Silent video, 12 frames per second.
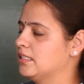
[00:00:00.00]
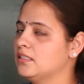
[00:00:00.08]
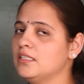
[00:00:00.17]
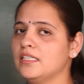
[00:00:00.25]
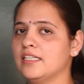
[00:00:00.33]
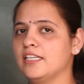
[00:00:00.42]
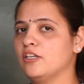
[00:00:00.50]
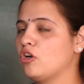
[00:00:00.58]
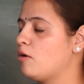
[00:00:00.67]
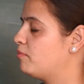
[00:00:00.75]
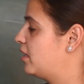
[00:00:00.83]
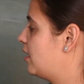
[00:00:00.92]
the
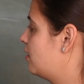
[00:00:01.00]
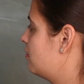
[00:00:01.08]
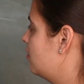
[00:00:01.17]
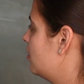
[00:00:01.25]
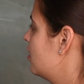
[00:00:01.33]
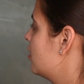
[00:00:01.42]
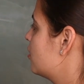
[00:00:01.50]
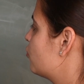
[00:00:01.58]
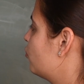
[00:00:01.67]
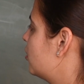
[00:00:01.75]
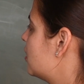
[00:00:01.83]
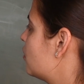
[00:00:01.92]
denominator.
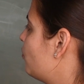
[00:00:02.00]
So this